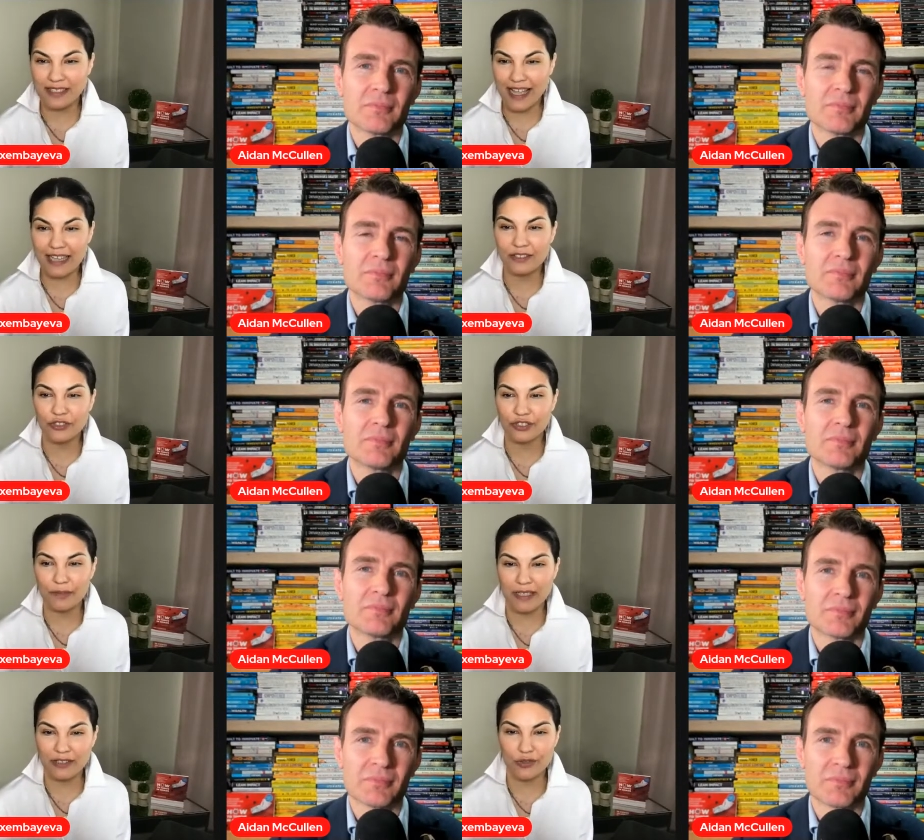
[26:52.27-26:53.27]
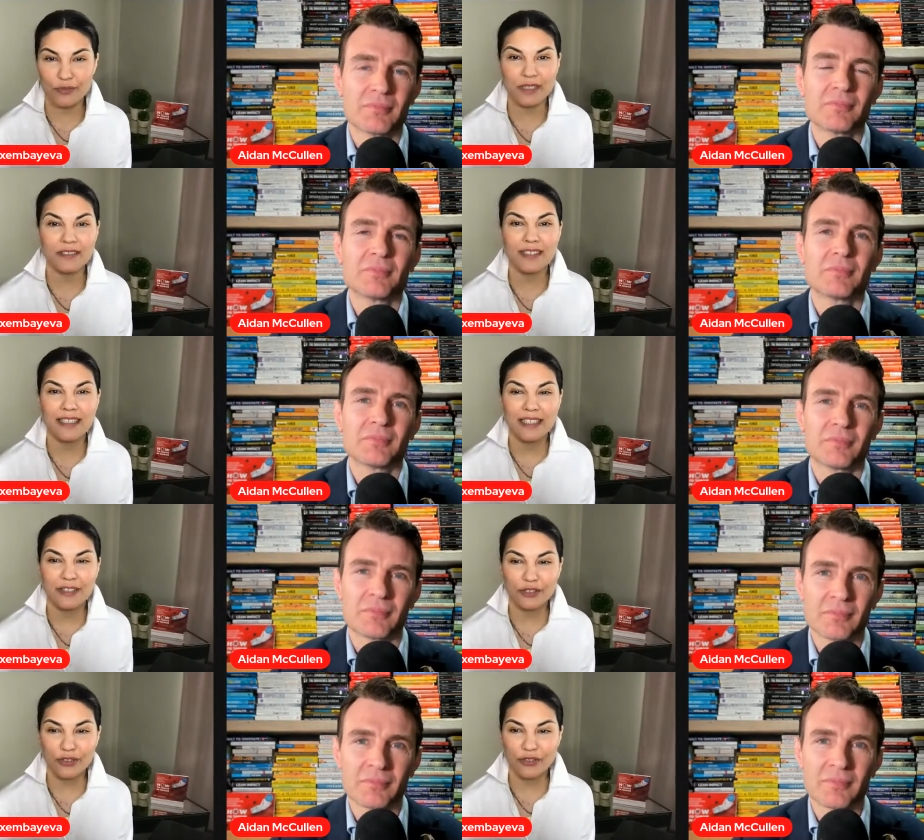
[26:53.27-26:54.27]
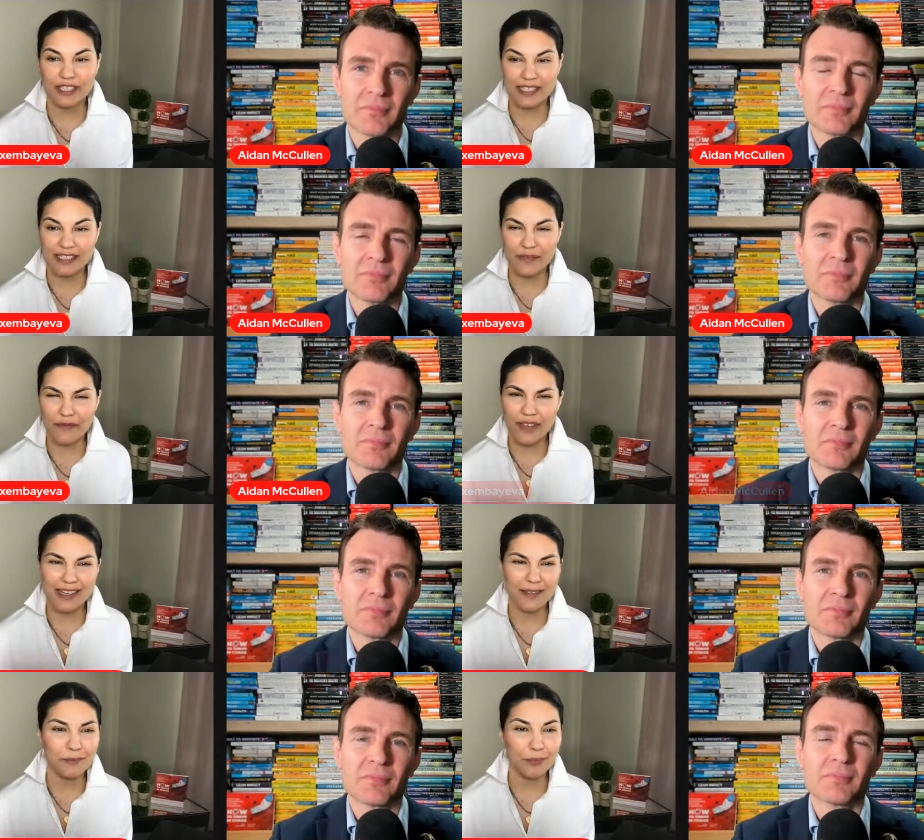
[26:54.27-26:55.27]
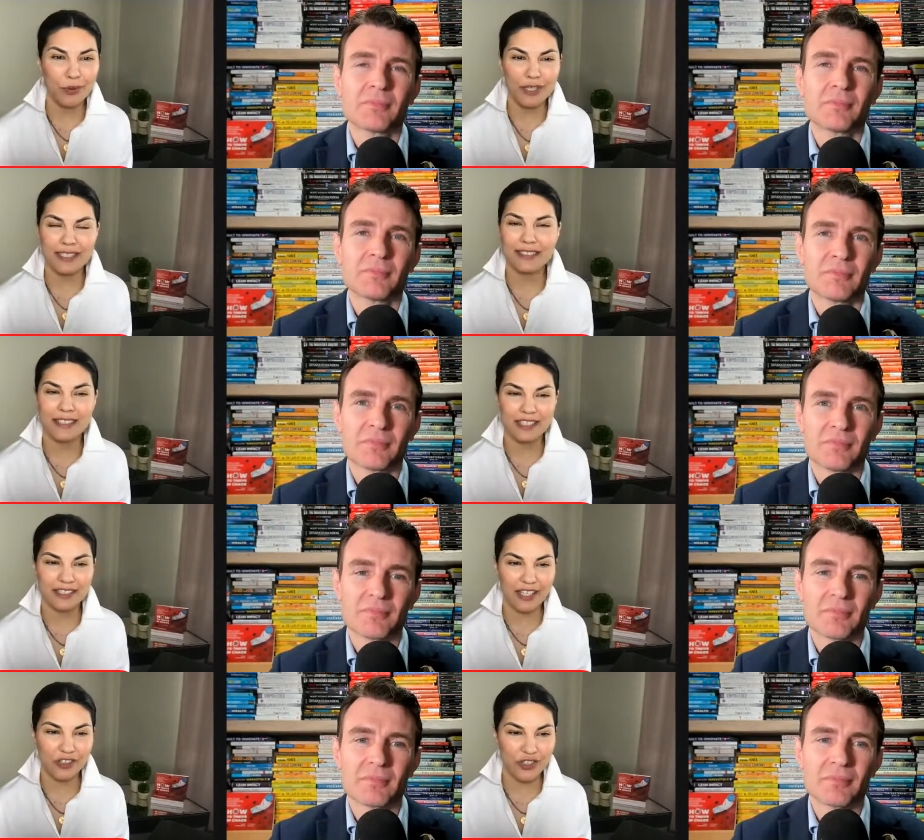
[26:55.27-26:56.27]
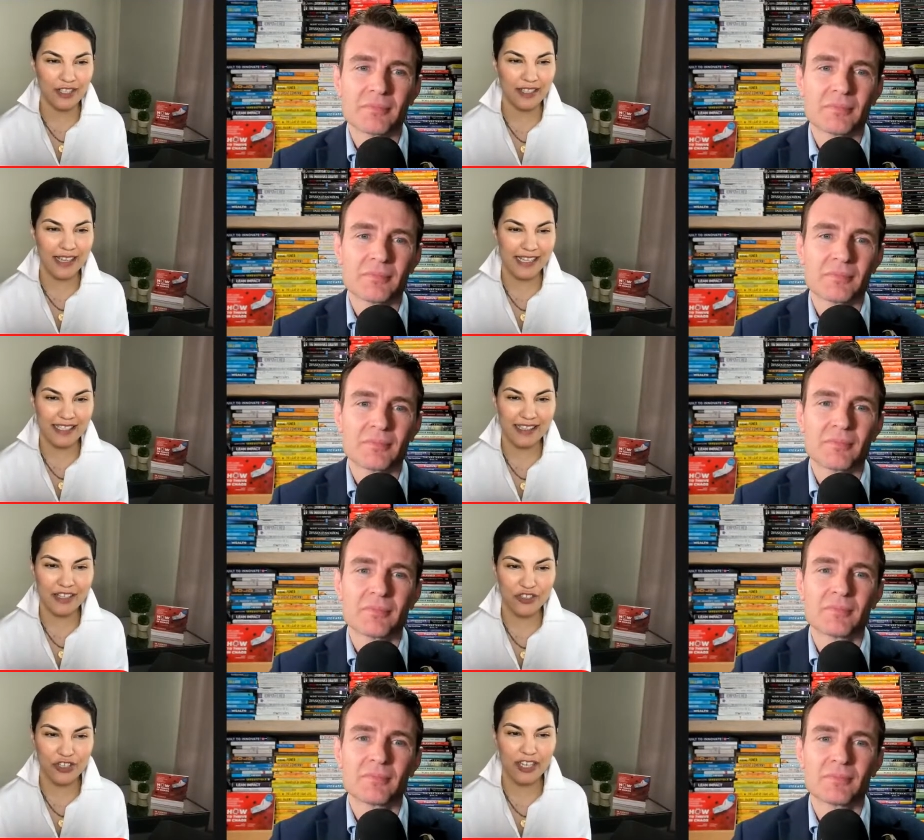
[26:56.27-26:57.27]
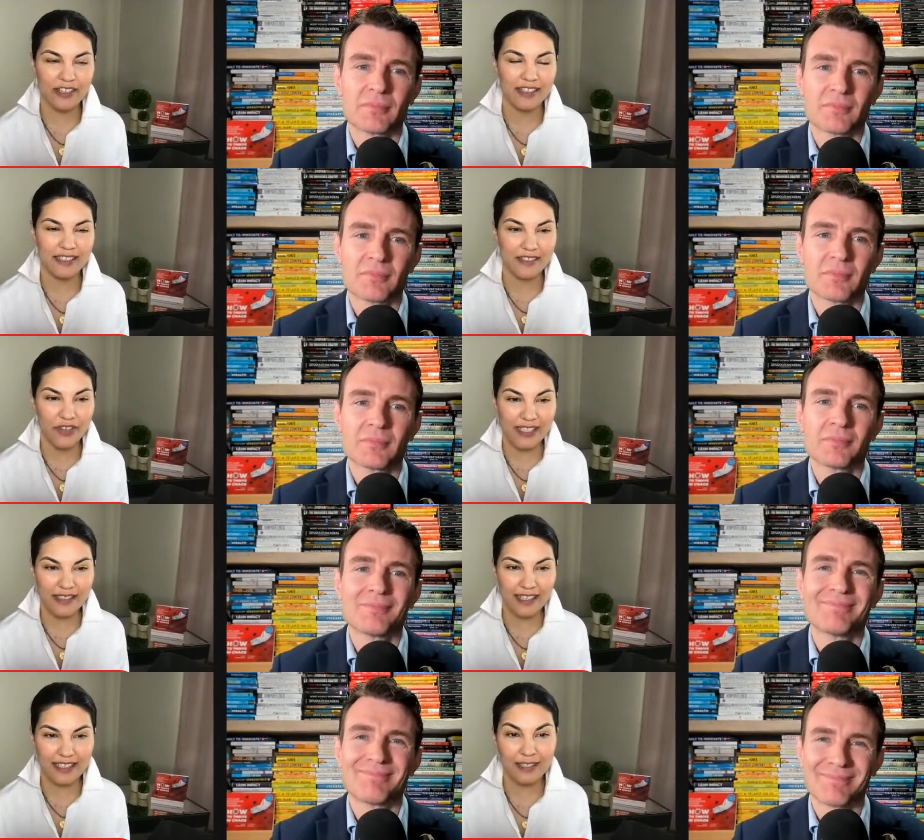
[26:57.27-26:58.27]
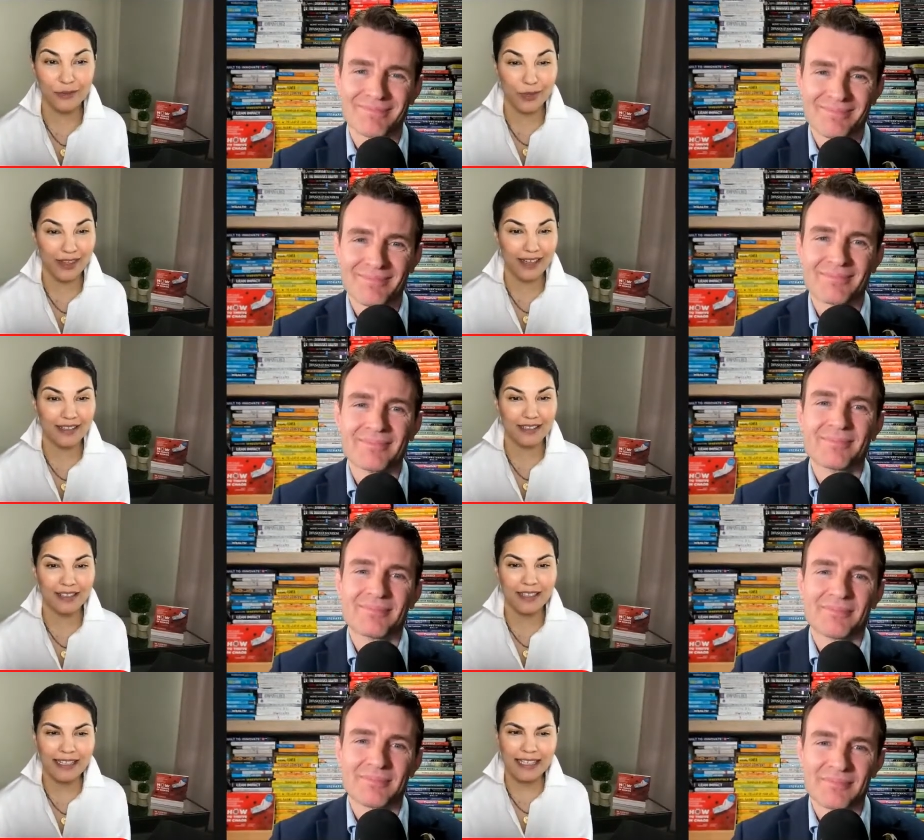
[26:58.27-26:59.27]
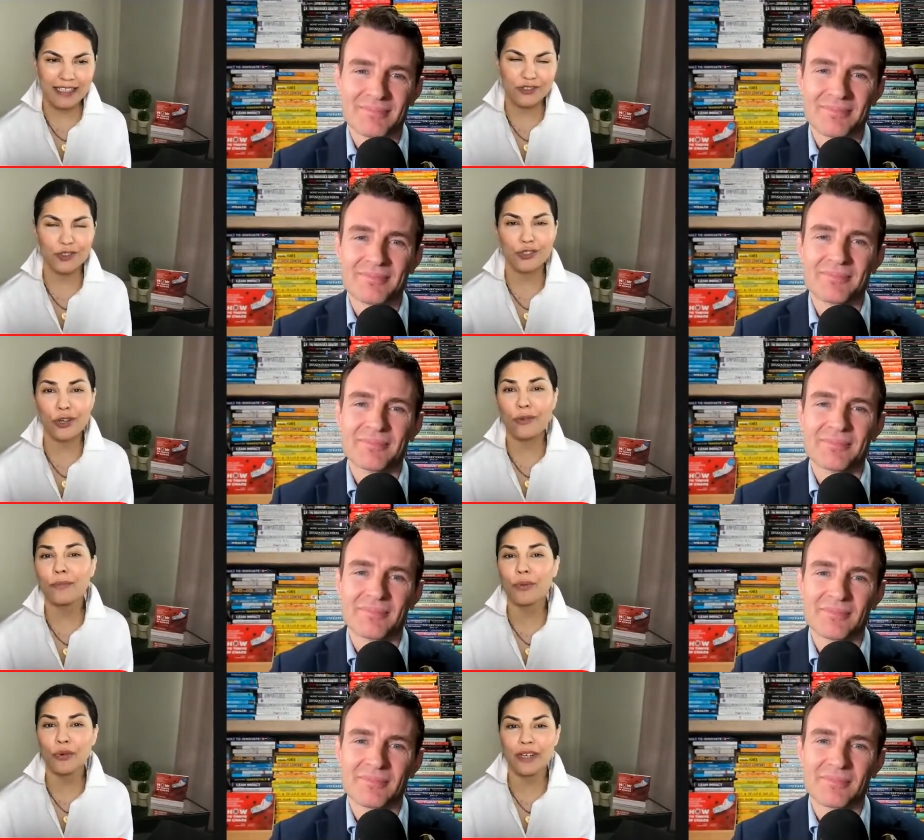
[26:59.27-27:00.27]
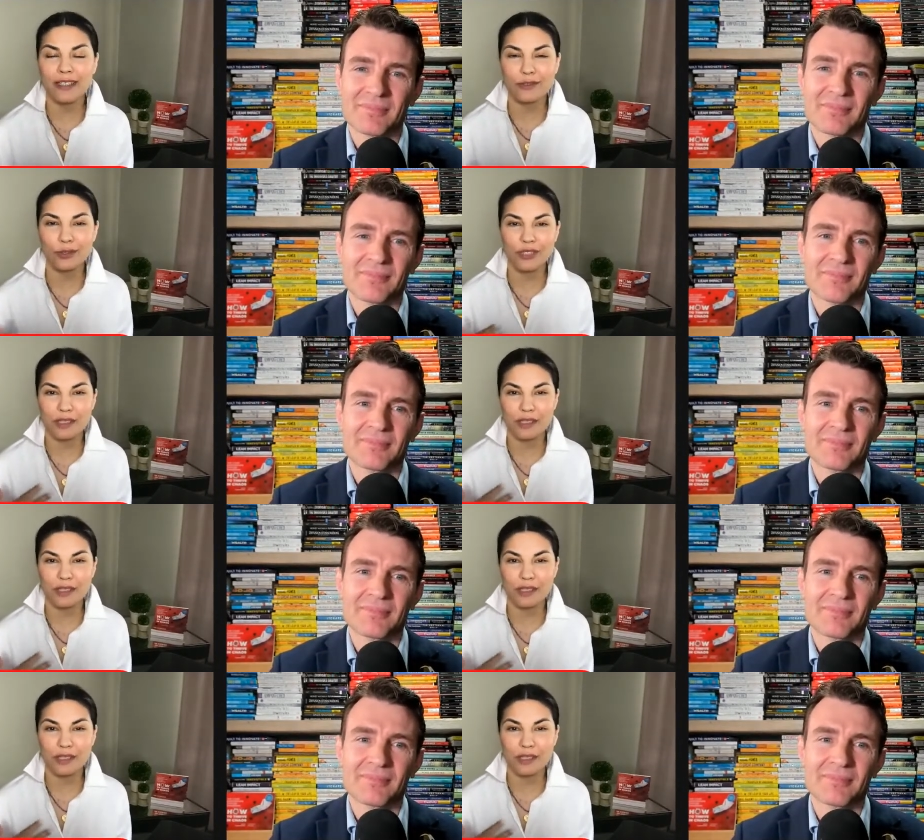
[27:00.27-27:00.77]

Speaker 1: it's energy management. So, this is a very important distinction. And I see that Sherry is resonating with that, that it's so important to